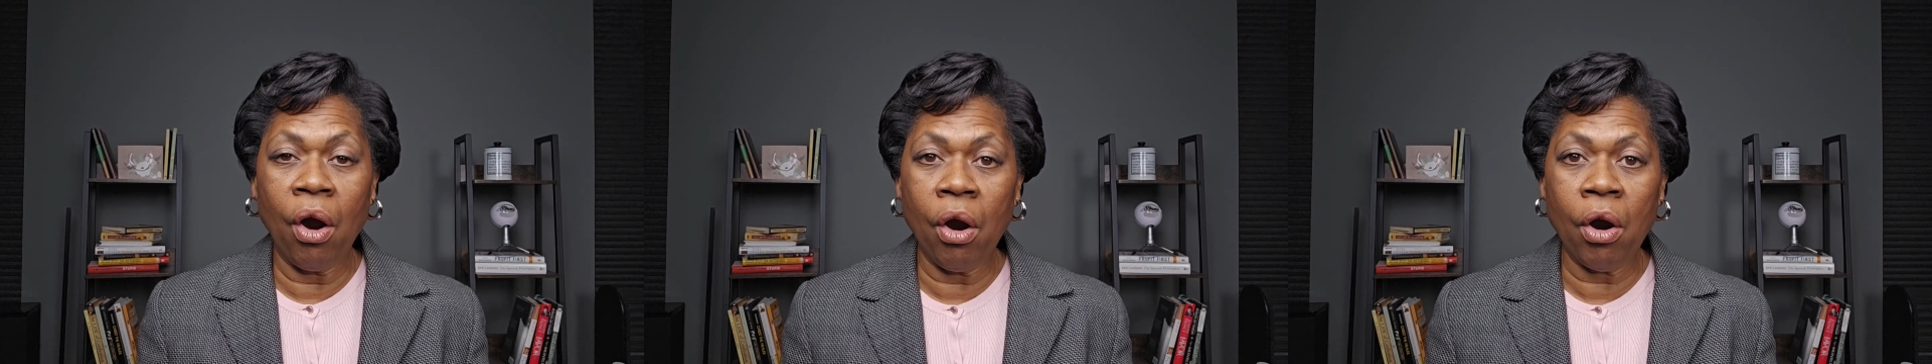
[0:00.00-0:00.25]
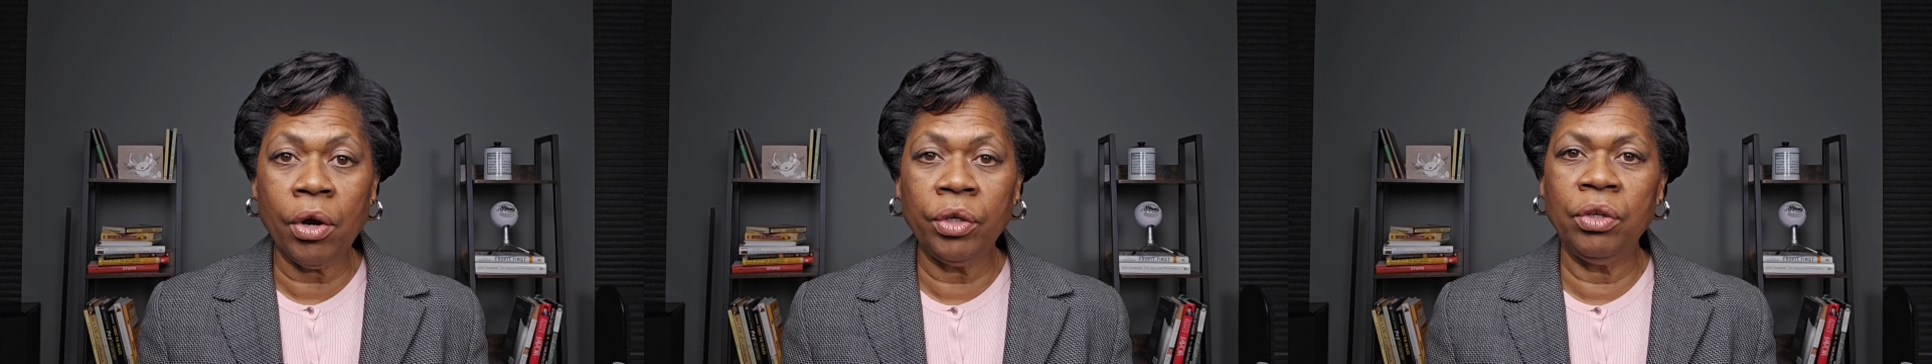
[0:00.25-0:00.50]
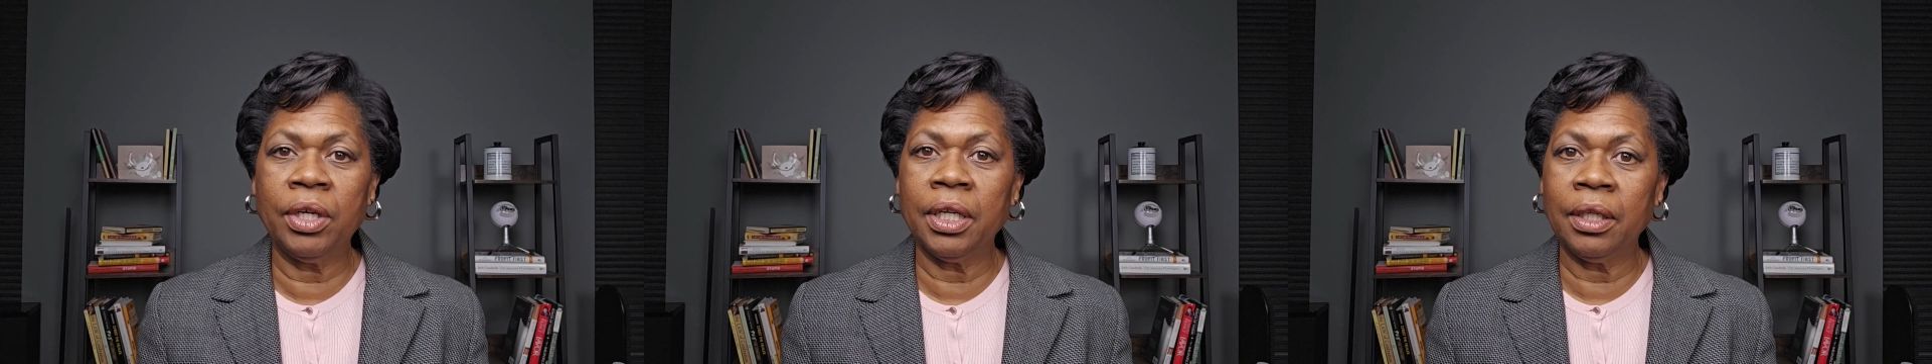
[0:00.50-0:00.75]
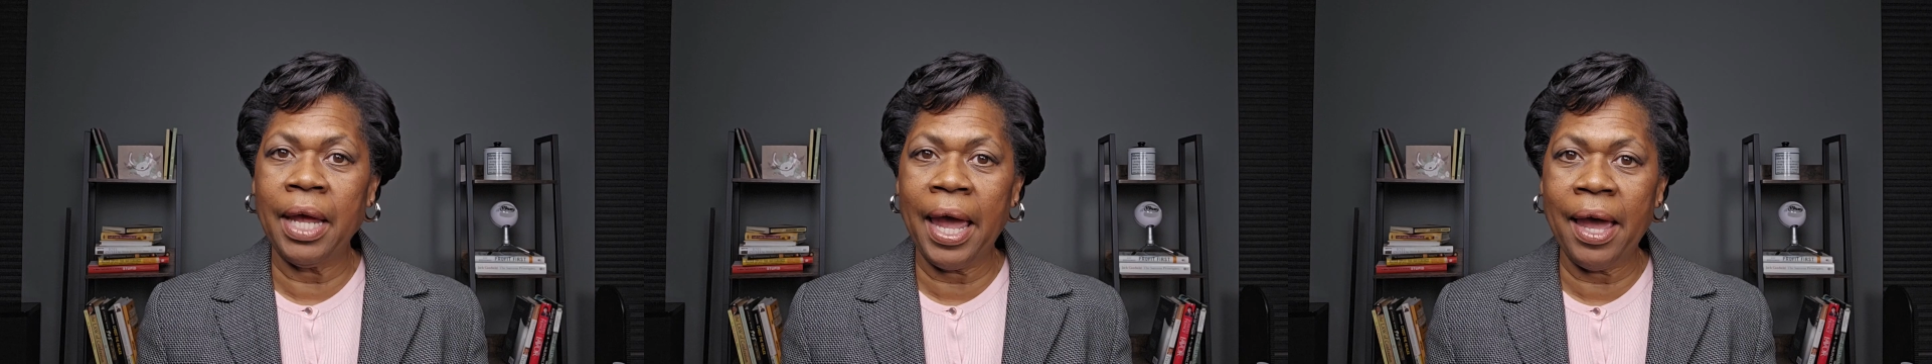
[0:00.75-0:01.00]
Or you
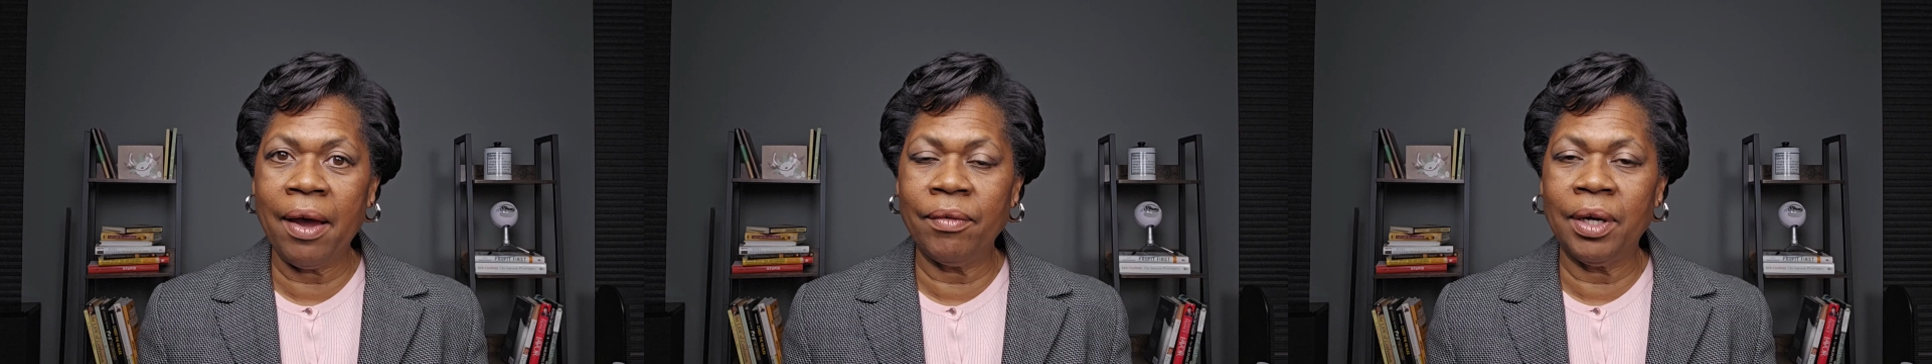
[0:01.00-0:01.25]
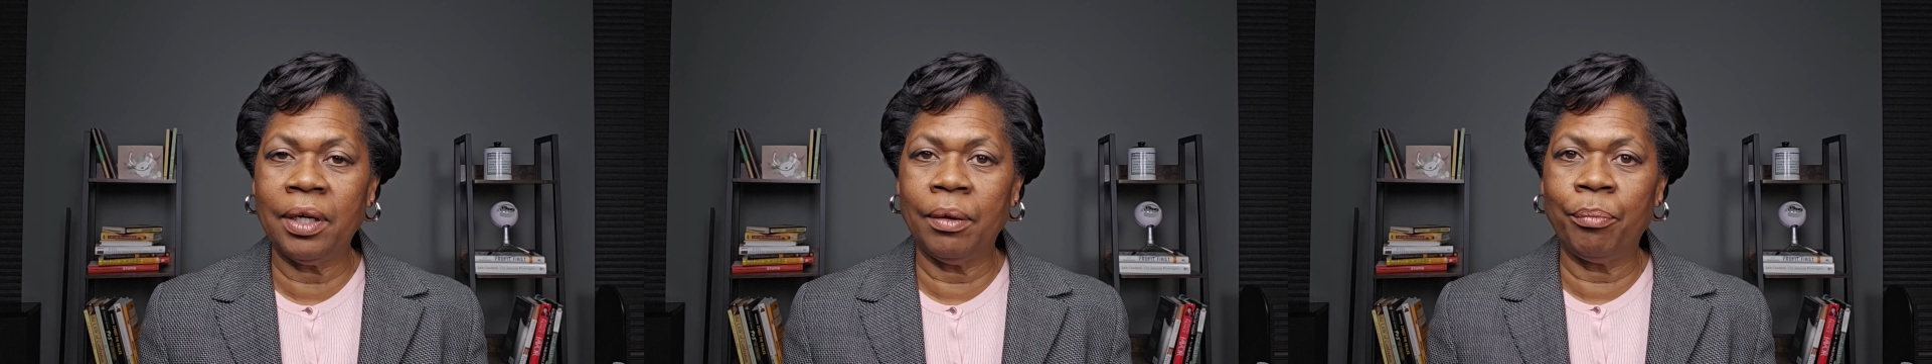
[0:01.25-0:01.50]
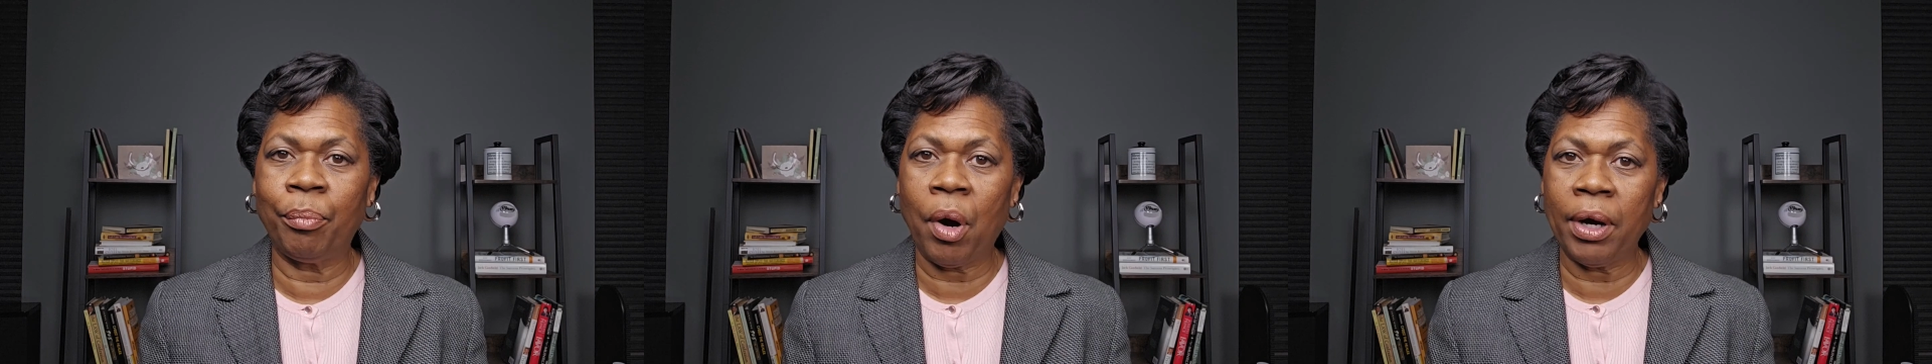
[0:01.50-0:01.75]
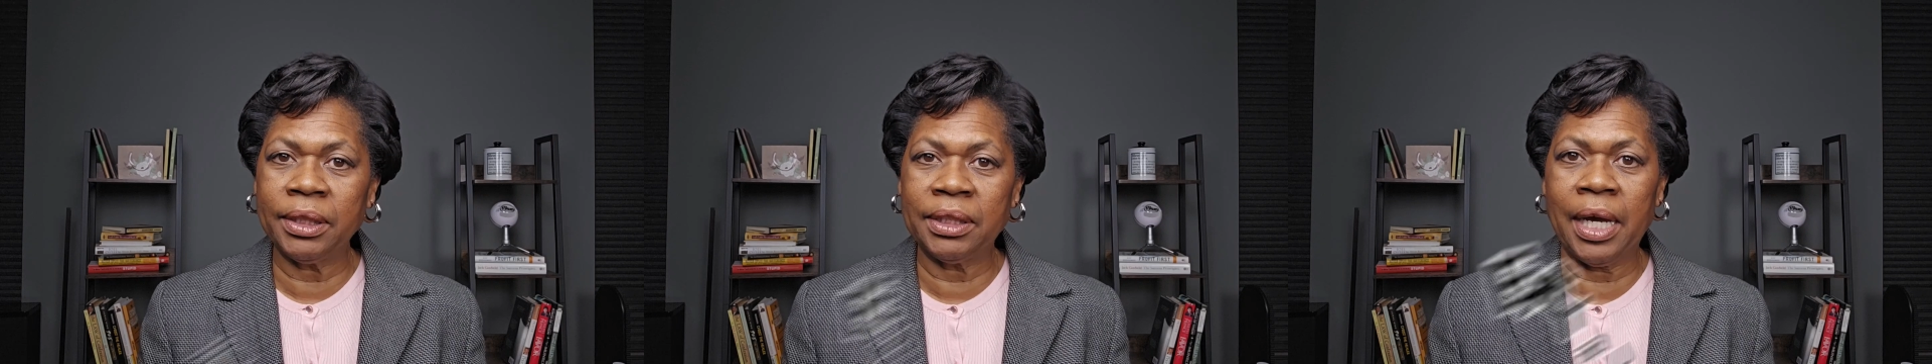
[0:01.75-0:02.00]
can have a
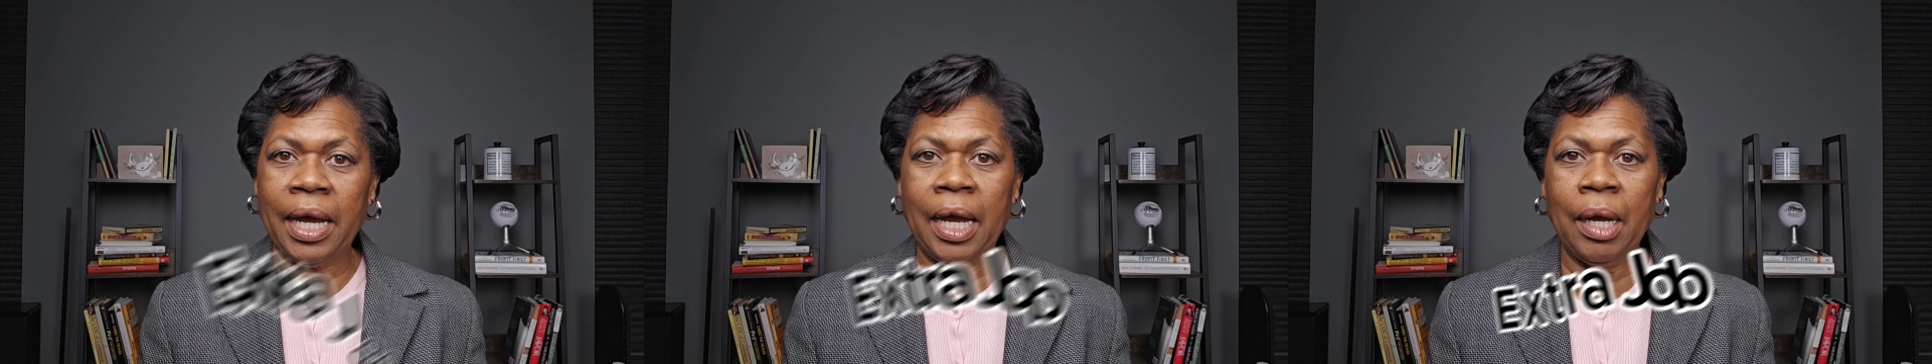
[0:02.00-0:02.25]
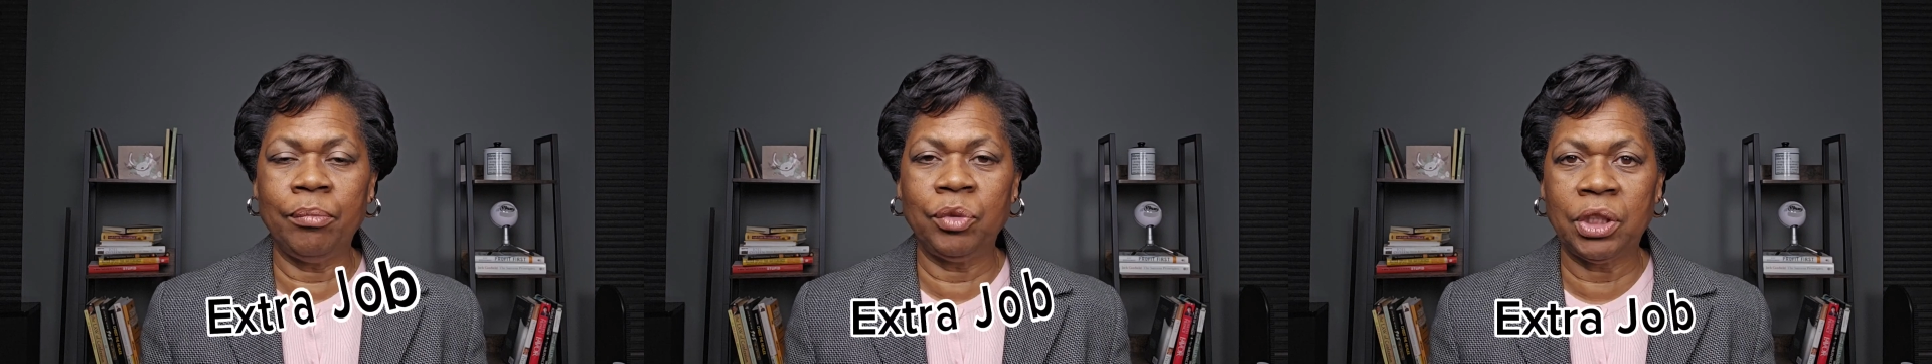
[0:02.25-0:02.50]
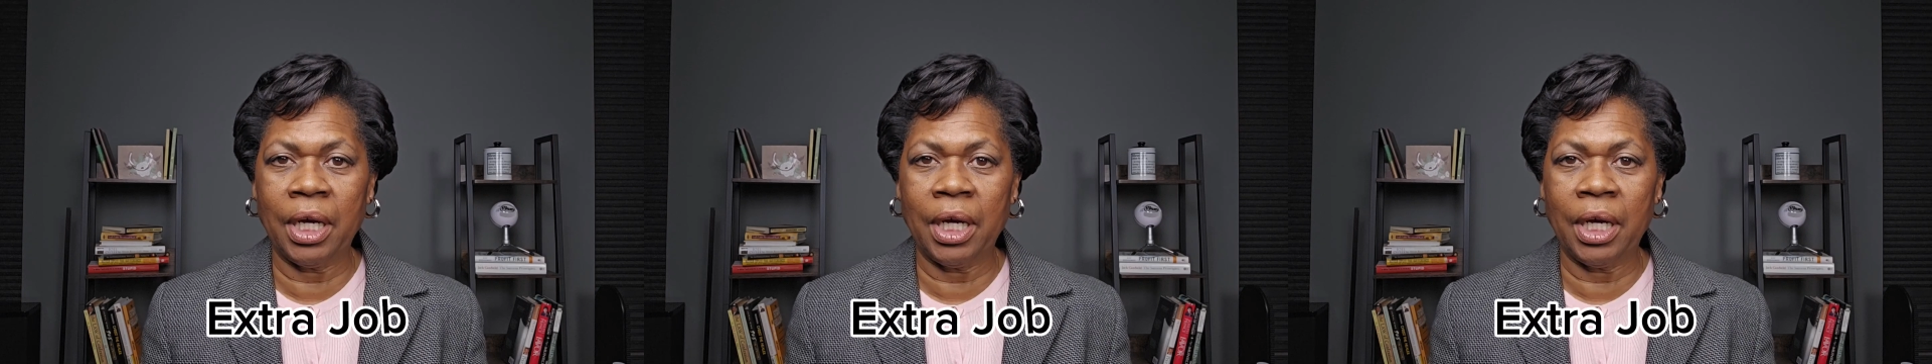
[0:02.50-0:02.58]
part-time